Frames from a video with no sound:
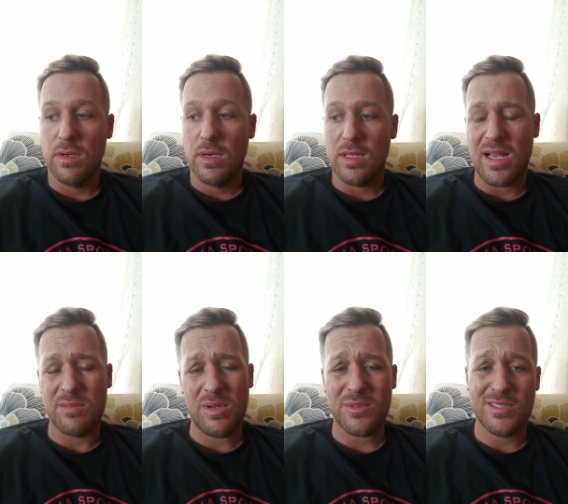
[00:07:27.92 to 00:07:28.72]
lot of
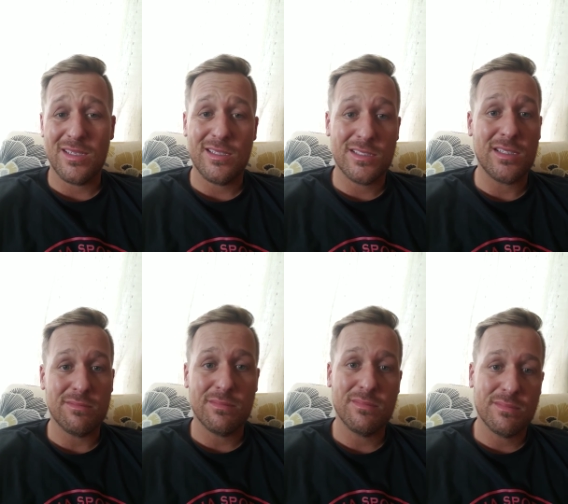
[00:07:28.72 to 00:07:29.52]
people say you
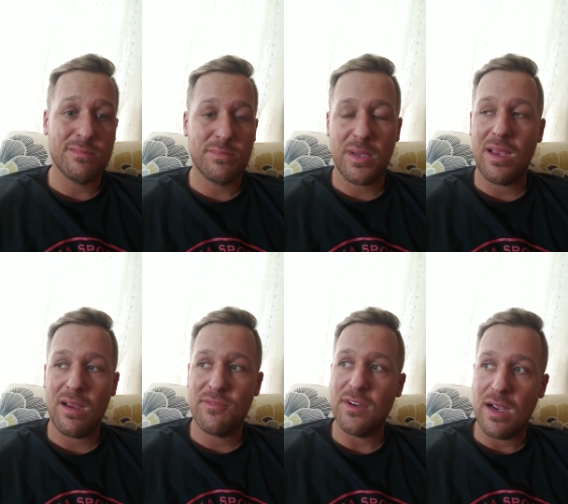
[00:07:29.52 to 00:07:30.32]
shouldn't pay
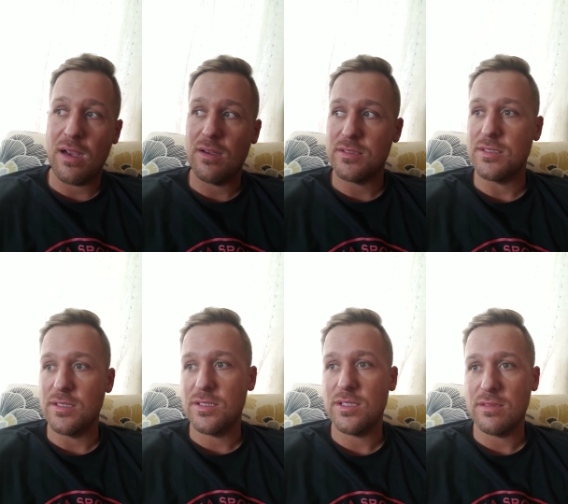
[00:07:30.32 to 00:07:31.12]
off your house, or you
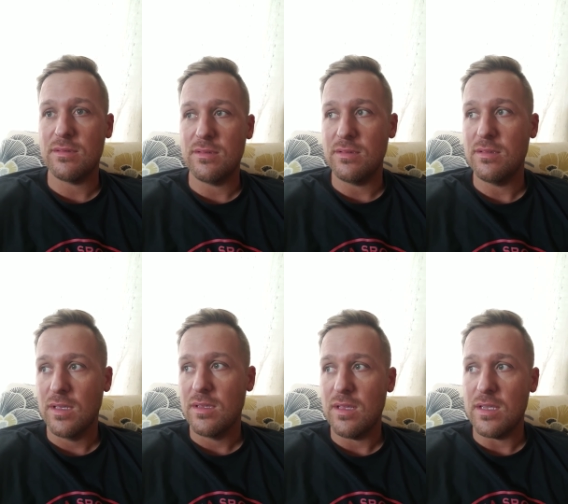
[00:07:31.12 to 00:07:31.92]
shouldn't
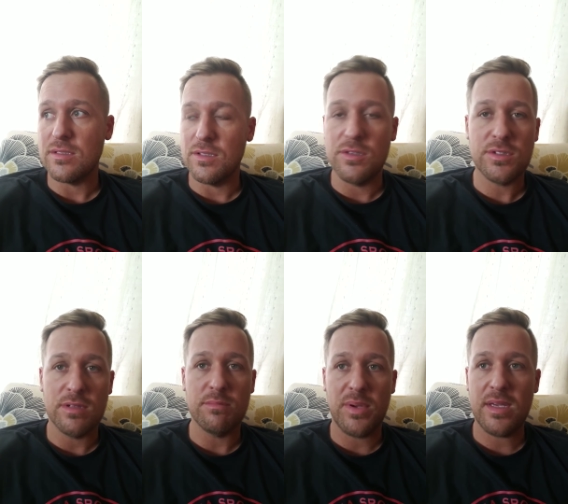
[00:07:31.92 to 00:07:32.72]
this, or you
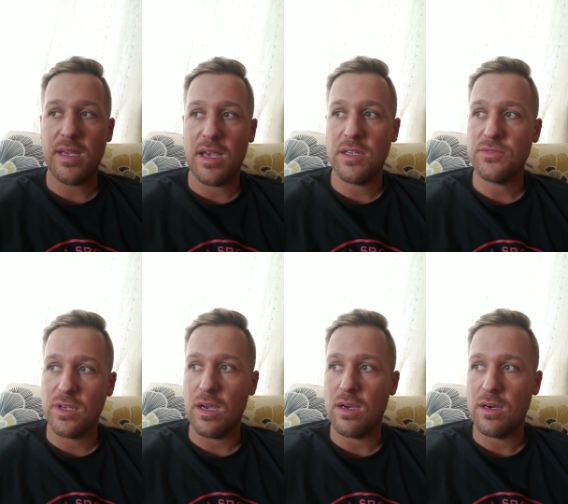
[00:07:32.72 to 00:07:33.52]
shouldn't pay cash for
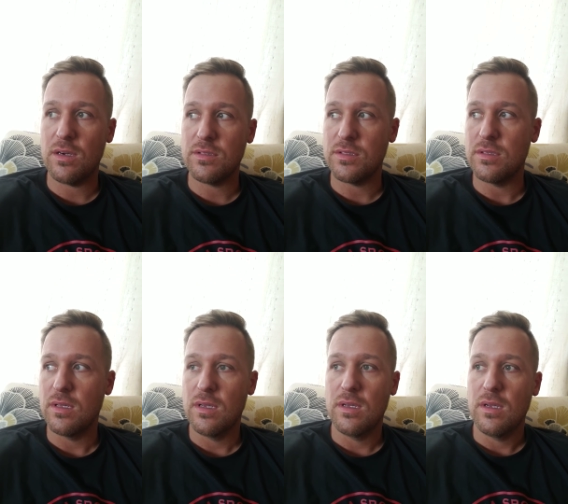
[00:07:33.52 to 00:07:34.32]
cars, and
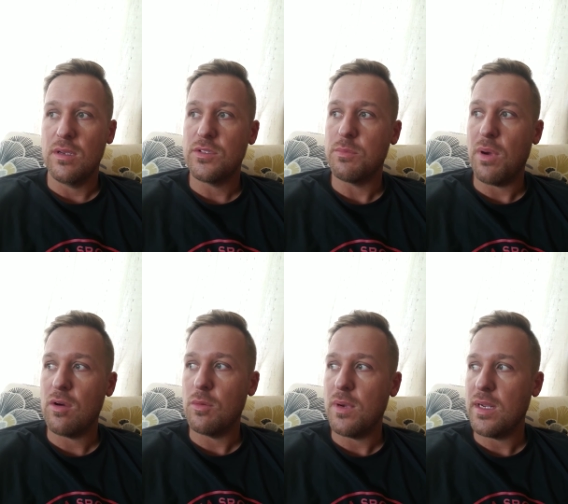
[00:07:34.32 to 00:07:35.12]
you should
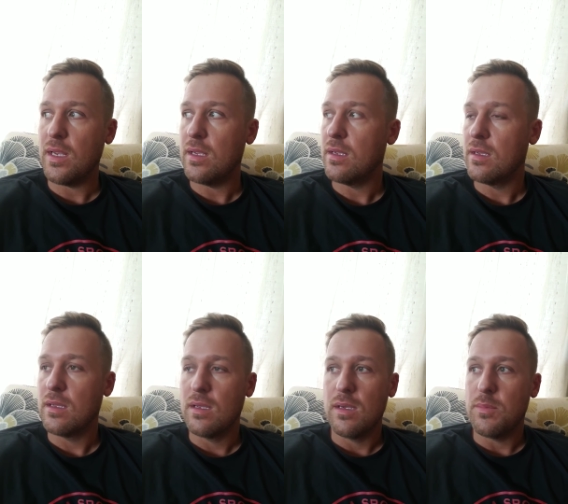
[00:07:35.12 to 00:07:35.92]
borrow money.
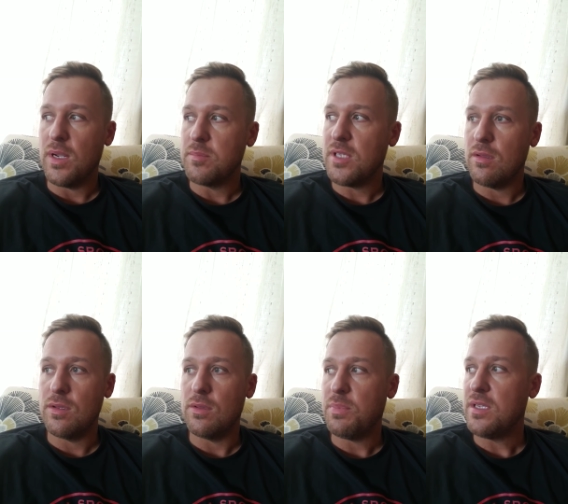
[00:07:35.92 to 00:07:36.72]
But I'm telling you,
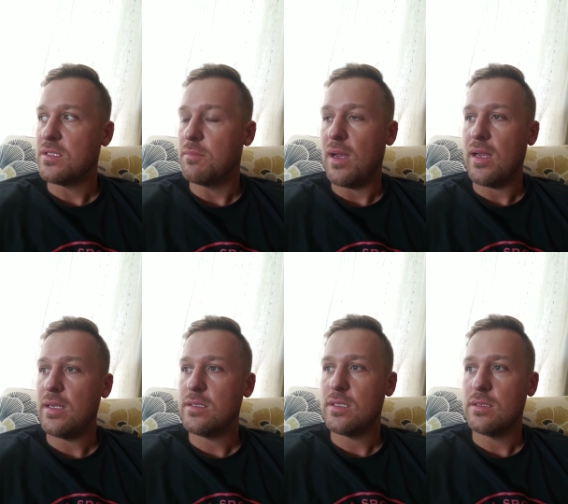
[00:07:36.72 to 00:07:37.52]
the peace of
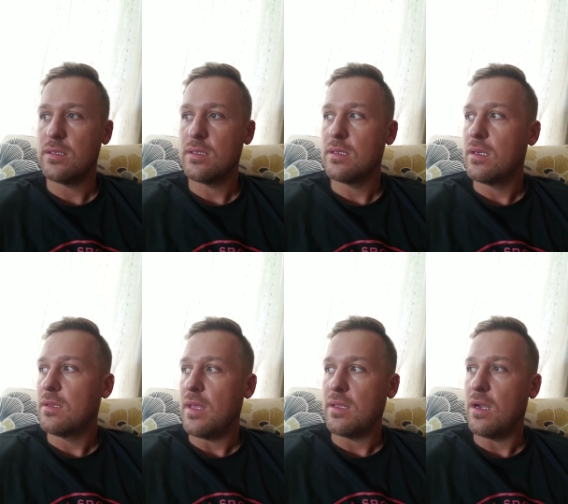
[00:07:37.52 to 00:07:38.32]
mind
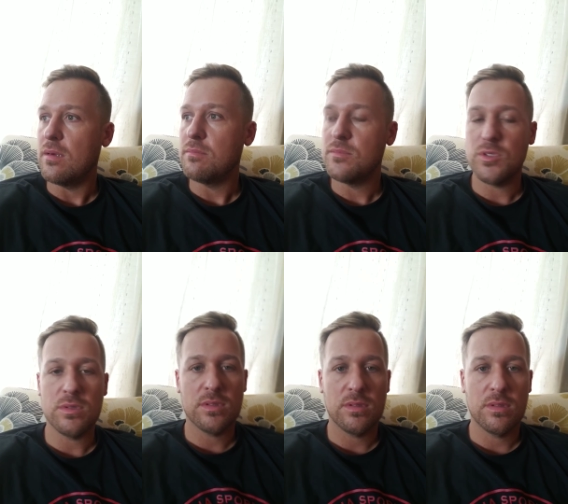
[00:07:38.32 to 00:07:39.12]
that
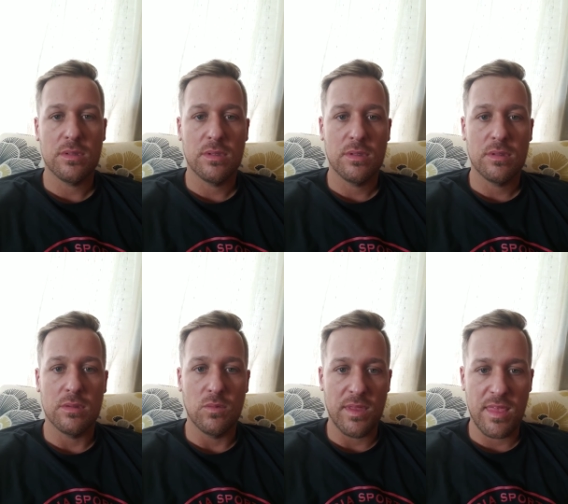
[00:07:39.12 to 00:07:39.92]
comes
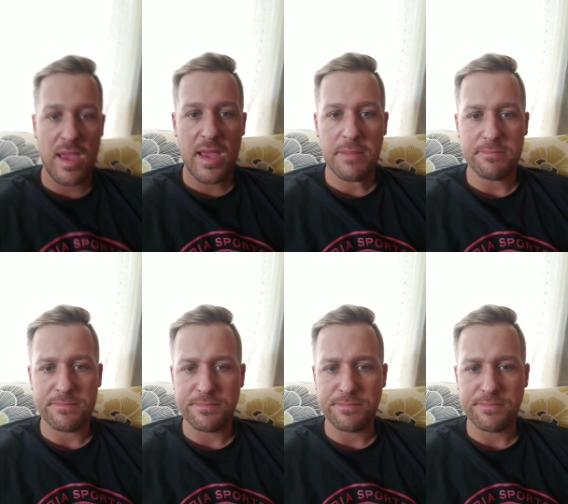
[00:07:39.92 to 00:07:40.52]
with that,